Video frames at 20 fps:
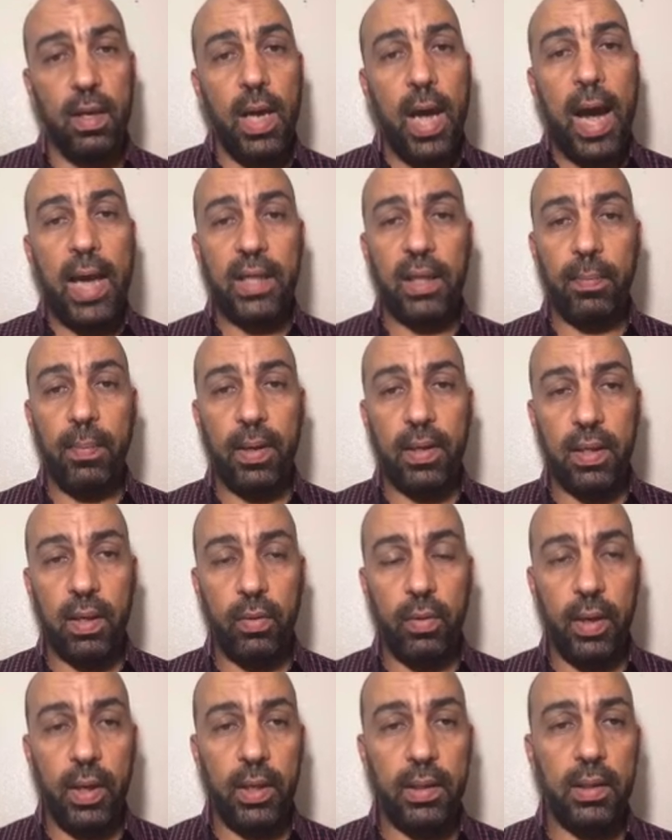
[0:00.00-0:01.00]
And by the
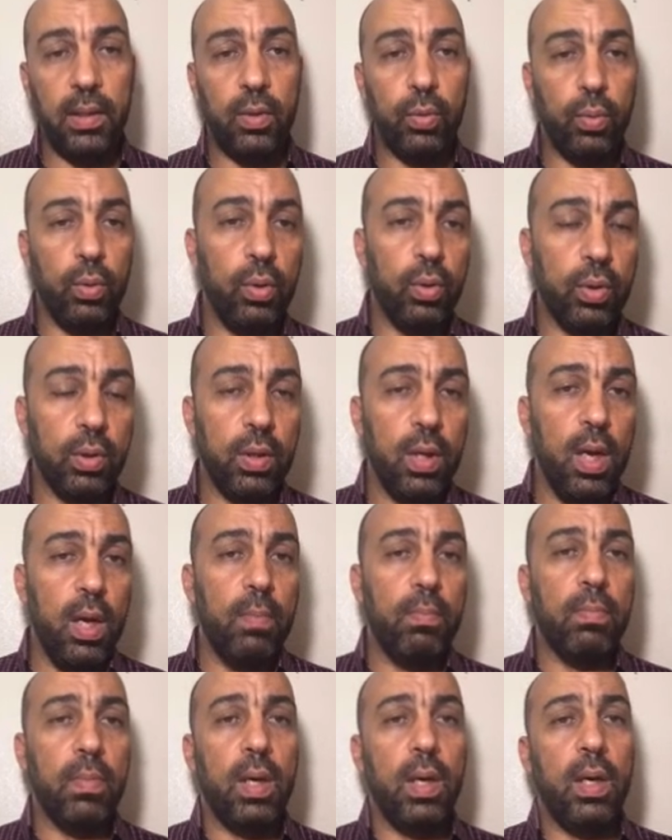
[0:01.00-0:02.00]
way, this was
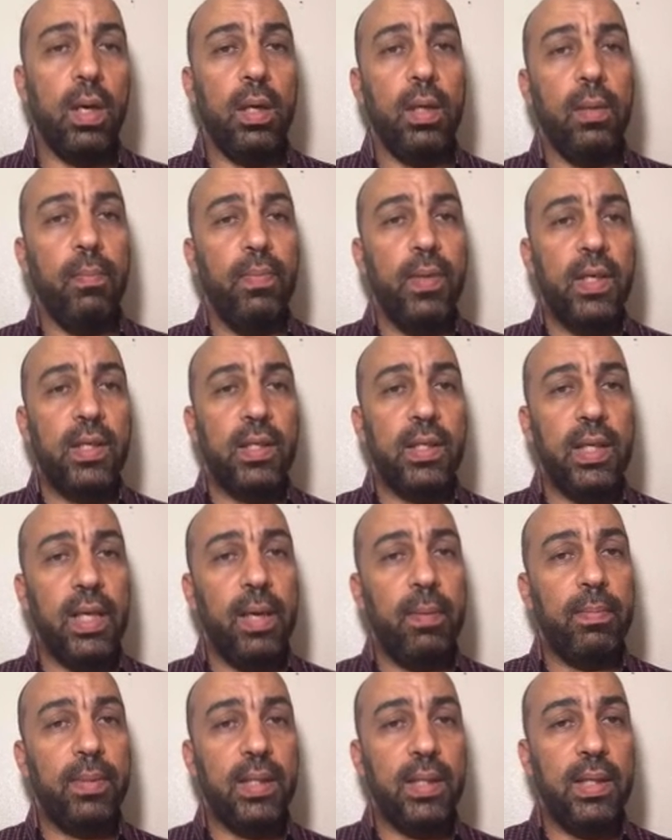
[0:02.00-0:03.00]
my
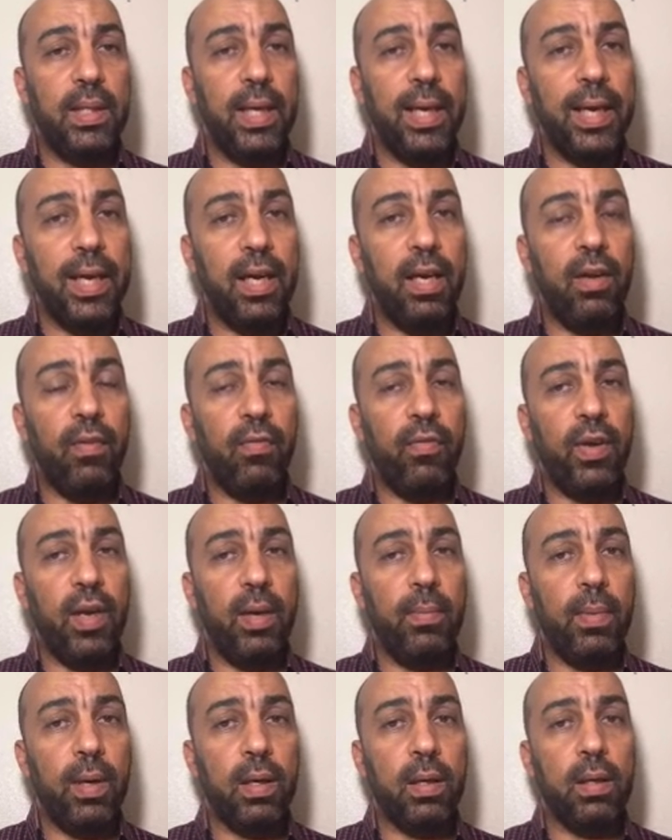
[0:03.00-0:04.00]
CMCL
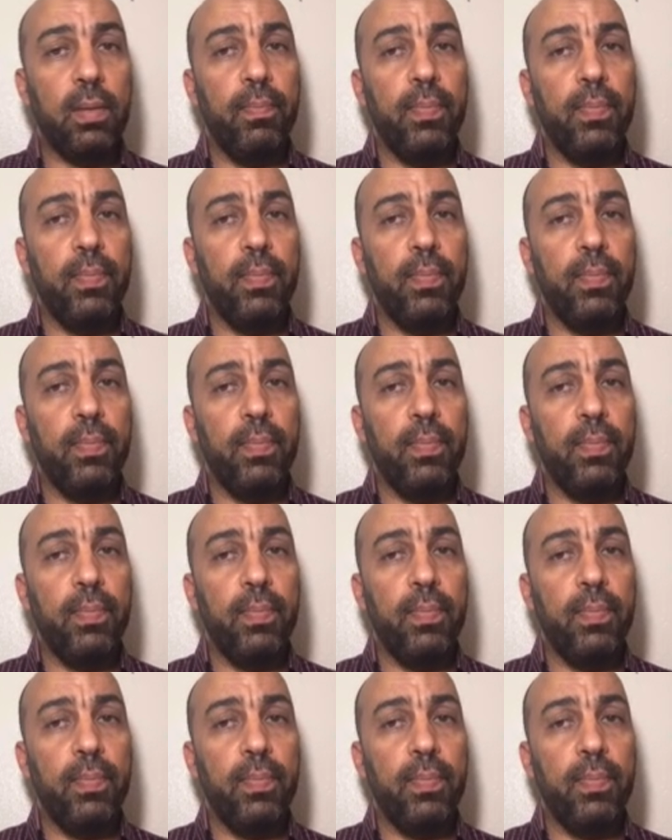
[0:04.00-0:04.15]
FAMR